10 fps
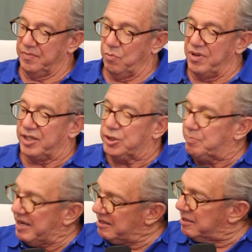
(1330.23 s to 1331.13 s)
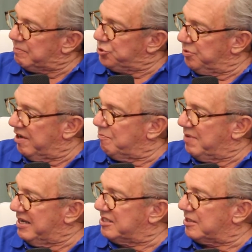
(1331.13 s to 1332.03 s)
We expect them to have
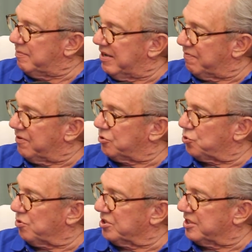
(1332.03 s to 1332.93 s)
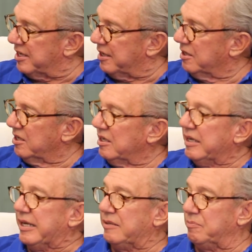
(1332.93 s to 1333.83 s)
made some effort towards that.
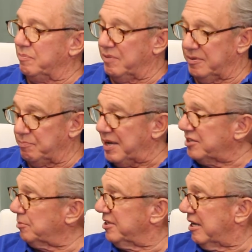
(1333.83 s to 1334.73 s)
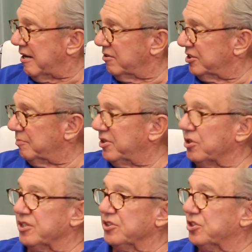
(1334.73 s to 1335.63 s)
Possibly hired somebody or
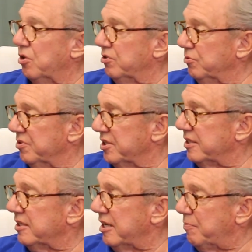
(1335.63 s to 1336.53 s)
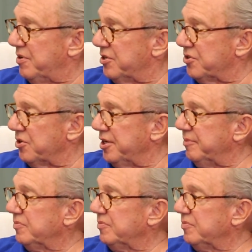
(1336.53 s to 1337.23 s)
consulted with an IP attorney.